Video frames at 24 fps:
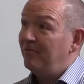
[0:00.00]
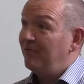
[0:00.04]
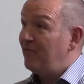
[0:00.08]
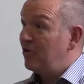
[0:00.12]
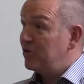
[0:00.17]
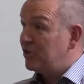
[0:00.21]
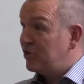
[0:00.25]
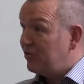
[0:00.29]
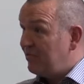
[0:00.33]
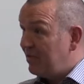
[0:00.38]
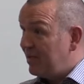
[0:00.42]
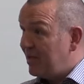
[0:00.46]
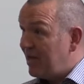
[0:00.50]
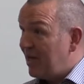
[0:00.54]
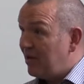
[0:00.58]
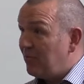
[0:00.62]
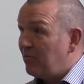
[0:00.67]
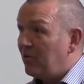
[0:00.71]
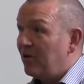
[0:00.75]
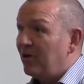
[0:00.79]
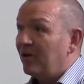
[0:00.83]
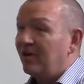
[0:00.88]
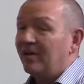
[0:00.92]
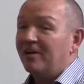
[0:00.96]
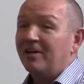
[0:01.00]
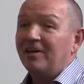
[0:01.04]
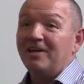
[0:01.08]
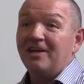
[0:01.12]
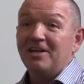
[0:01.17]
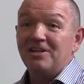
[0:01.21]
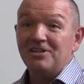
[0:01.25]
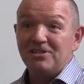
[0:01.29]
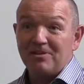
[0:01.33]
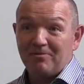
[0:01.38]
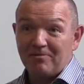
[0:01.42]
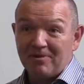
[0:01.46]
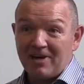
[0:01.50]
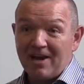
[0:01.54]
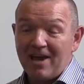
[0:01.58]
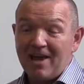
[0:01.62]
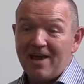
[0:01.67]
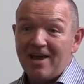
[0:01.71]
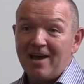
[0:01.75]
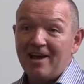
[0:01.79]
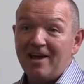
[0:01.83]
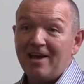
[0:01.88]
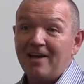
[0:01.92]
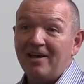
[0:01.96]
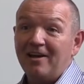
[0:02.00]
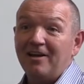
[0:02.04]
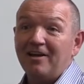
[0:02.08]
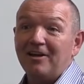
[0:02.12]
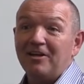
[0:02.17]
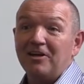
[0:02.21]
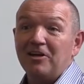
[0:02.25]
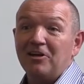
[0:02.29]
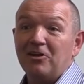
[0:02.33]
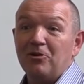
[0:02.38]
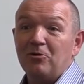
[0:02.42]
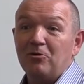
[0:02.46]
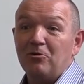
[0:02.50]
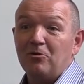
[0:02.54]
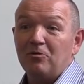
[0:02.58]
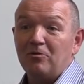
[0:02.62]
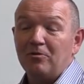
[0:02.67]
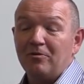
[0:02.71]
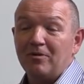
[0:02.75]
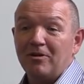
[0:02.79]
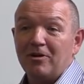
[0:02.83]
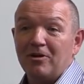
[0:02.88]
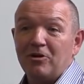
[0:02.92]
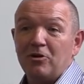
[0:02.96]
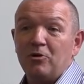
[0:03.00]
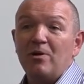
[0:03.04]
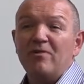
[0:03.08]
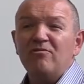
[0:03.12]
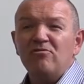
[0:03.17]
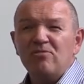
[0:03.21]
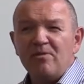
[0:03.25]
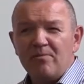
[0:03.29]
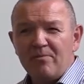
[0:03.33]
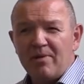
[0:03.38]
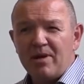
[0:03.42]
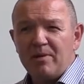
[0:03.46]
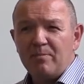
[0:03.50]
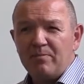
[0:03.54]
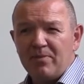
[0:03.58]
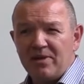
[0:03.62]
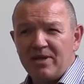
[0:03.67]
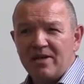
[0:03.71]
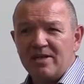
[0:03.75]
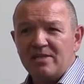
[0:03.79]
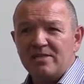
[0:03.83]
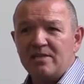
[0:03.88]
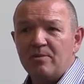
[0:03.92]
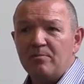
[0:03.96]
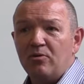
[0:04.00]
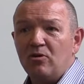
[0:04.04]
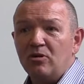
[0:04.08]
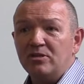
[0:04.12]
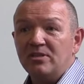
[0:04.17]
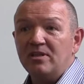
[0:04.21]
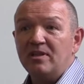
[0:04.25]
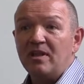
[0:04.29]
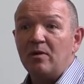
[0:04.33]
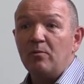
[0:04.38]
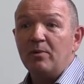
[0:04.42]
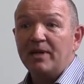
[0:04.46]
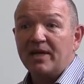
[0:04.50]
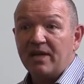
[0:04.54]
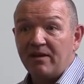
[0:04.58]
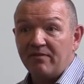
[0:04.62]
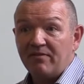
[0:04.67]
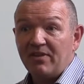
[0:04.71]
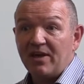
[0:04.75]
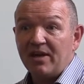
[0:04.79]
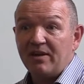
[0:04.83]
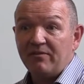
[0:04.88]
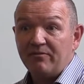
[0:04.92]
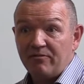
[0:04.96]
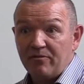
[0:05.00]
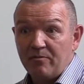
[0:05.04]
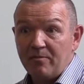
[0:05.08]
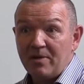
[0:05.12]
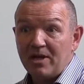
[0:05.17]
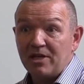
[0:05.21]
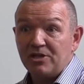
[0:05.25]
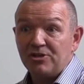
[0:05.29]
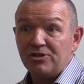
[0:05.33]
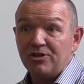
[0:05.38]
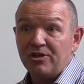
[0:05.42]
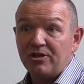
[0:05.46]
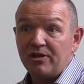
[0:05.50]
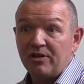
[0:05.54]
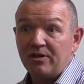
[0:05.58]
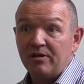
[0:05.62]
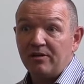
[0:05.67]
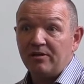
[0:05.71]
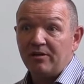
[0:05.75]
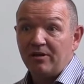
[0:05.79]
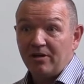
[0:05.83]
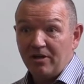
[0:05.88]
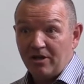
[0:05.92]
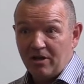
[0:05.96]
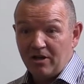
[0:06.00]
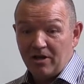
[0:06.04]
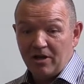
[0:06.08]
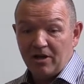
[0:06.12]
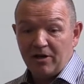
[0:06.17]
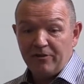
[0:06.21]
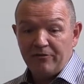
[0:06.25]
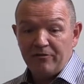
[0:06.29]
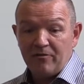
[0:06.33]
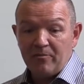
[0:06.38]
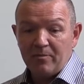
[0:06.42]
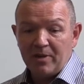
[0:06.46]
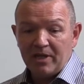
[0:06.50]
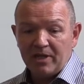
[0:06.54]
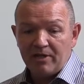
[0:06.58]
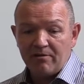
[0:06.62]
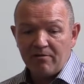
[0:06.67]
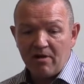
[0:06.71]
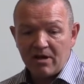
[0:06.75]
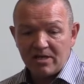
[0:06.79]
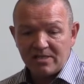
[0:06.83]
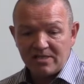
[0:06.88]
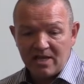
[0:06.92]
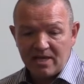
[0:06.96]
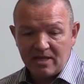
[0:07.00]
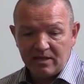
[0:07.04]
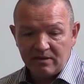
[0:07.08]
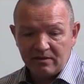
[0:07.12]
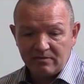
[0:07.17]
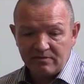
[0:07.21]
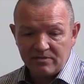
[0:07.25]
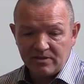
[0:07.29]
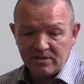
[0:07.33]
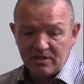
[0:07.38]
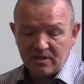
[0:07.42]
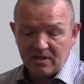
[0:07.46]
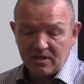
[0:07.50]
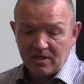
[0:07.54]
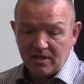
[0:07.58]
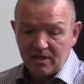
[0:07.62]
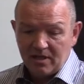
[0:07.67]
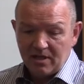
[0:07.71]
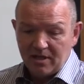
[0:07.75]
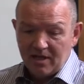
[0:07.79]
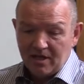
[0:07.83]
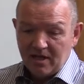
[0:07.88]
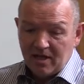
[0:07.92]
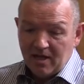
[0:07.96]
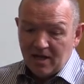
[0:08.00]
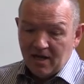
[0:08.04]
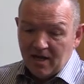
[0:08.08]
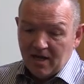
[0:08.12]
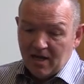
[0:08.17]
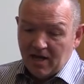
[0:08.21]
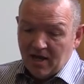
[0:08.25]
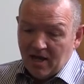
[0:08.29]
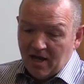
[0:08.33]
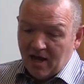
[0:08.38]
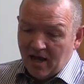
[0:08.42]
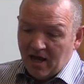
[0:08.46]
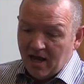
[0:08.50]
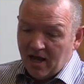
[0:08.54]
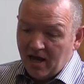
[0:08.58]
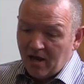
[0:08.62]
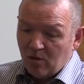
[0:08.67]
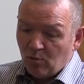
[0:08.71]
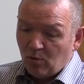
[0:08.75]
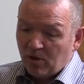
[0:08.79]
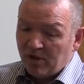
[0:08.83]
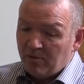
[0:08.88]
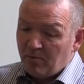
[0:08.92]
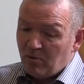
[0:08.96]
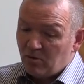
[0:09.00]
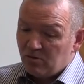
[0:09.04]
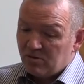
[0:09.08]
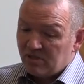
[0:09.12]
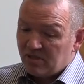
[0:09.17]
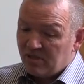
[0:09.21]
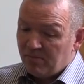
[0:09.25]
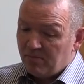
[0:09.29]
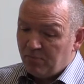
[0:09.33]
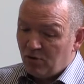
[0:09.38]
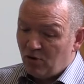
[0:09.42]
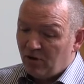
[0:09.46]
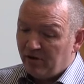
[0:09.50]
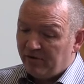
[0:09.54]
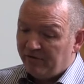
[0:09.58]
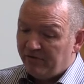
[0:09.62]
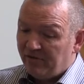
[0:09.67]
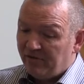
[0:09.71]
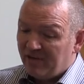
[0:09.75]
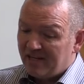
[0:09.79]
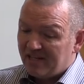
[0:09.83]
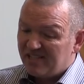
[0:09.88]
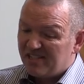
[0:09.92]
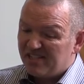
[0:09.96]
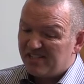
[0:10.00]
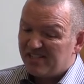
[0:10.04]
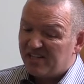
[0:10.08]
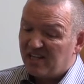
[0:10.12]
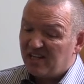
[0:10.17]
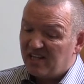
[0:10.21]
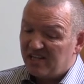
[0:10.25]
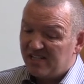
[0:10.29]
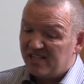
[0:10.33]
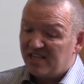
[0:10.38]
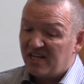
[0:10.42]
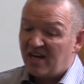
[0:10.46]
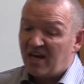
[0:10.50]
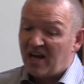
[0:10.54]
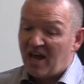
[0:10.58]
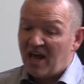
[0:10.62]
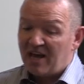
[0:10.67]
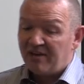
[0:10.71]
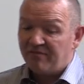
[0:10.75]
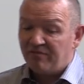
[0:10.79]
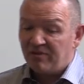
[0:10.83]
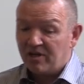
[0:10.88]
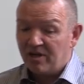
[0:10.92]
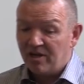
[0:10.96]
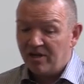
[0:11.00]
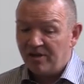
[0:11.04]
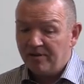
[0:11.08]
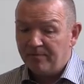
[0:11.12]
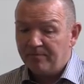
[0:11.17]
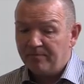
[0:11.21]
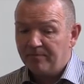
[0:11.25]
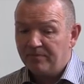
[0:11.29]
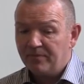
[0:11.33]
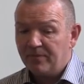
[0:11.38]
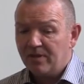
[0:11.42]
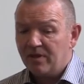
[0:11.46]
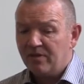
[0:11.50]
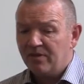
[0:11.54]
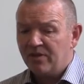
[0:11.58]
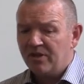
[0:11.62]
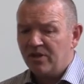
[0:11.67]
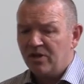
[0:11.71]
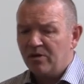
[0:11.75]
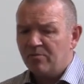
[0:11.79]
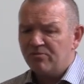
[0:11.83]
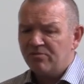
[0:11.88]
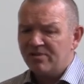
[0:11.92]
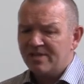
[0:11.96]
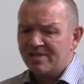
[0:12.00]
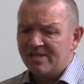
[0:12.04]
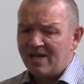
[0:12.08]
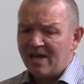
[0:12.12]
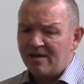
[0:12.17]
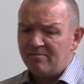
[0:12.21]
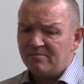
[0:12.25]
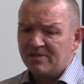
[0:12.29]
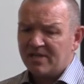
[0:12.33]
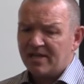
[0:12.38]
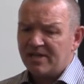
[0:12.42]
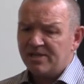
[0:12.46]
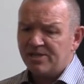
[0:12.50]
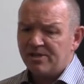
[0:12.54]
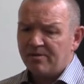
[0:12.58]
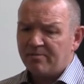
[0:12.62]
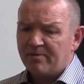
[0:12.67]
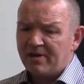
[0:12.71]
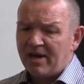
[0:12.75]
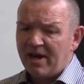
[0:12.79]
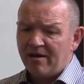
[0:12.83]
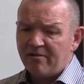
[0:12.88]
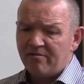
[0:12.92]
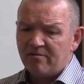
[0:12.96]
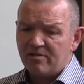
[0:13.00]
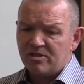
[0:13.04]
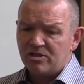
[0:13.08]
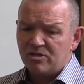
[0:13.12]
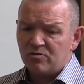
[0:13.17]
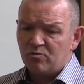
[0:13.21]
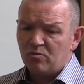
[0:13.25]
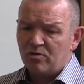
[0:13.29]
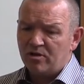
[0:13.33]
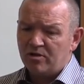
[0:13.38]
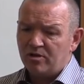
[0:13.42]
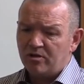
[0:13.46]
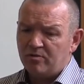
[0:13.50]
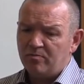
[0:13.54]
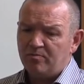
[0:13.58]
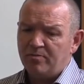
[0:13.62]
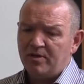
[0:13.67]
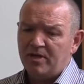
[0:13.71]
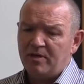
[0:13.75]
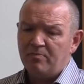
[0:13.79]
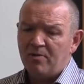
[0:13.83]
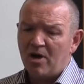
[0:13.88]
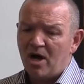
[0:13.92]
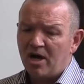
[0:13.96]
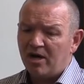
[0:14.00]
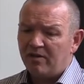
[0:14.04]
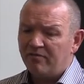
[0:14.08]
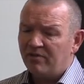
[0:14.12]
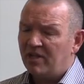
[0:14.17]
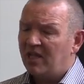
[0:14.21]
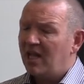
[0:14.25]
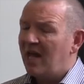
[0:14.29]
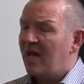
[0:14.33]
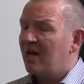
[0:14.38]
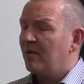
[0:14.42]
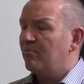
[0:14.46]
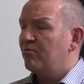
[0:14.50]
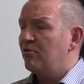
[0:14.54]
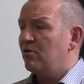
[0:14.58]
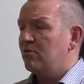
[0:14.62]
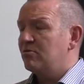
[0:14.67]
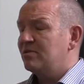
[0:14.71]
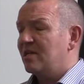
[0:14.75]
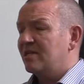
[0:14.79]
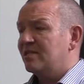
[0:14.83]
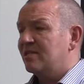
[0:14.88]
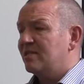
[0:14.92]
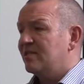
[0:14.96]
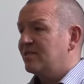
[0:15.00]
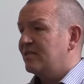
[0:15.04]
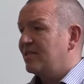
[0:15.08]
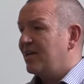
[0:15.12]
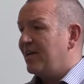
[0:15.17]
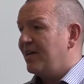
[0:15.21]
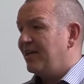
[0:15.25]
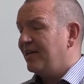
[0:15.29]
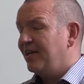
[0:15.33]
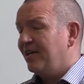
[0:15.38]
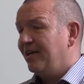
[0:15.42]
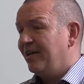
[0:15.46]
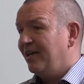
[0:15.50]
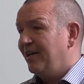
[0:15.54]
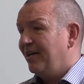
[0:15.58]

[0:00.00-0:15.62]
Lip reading: fostering network, kinship care, you know, whoever it may be, it's important that we give that information and are familiar ourselves. One of the most important things is to listen and advocate. The number of times kinship carers would be part of a lack process and say,